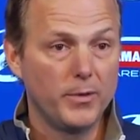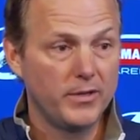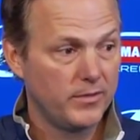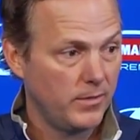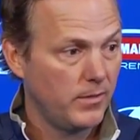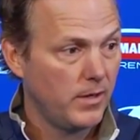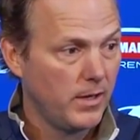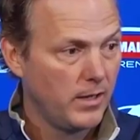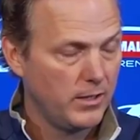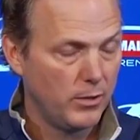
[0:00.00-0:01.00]
reason,
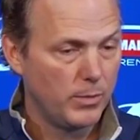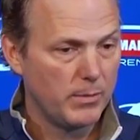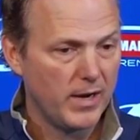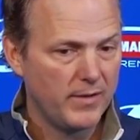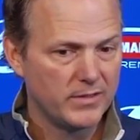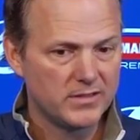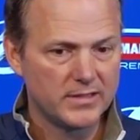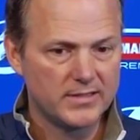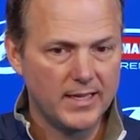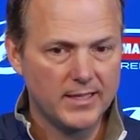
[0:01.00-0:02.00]
you know, we were having
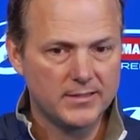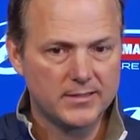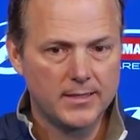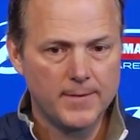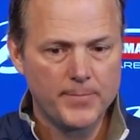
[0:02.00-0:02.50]
success.